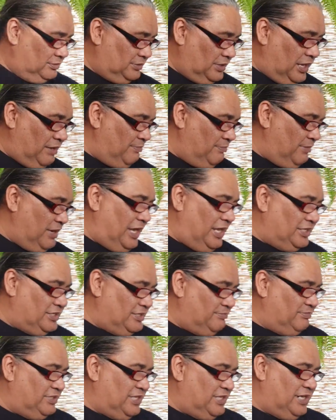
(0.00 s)
Hey, my
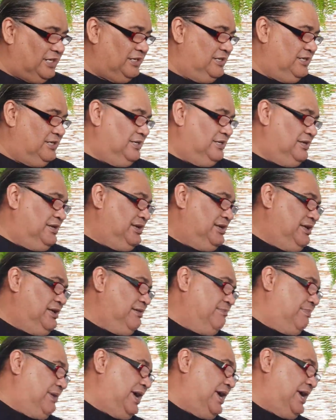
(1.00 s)
handsome son.
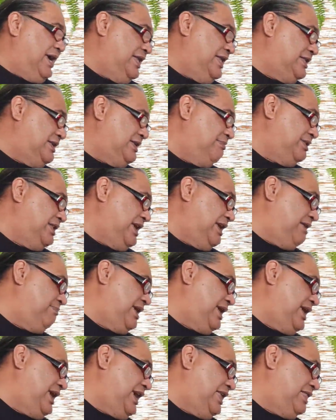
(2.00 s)
My handsome son,
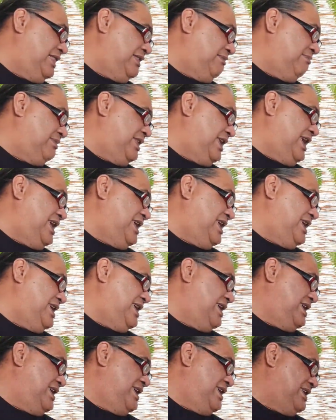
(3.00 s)
my handsome
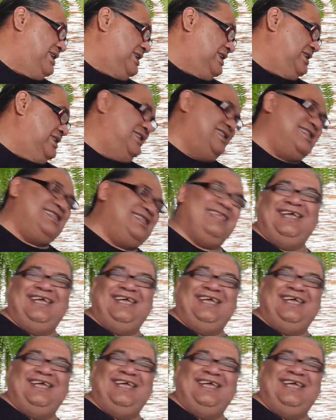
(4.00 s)
son.